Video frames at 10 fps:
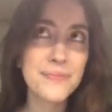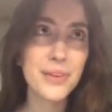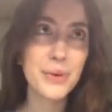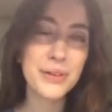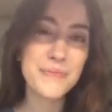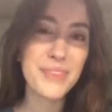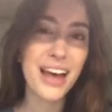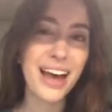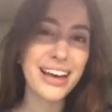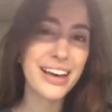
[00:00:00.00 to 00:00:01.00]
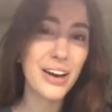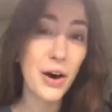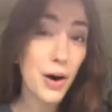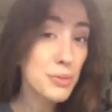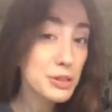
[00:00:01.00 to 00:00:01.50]
well, I
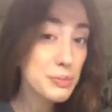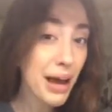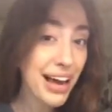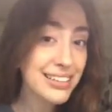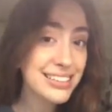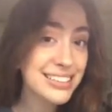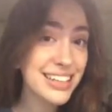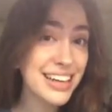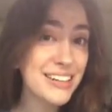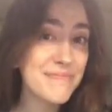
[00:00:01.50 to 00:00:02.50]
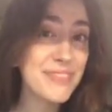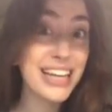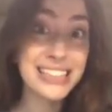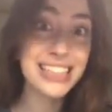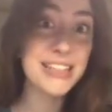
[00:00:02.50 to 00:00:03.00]
almost passed.
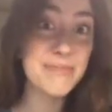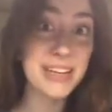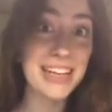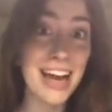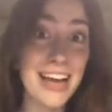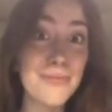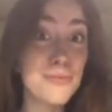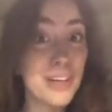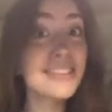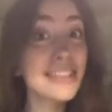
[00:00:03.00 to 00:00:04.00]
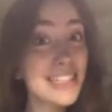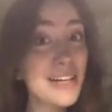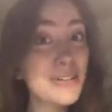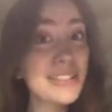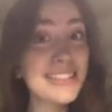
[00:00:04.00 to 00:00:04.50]
I didn't, but I was
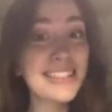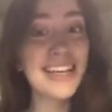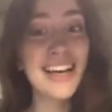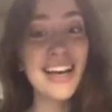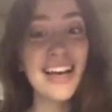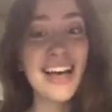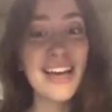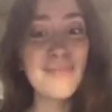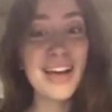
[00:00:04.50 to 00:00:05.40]
close. And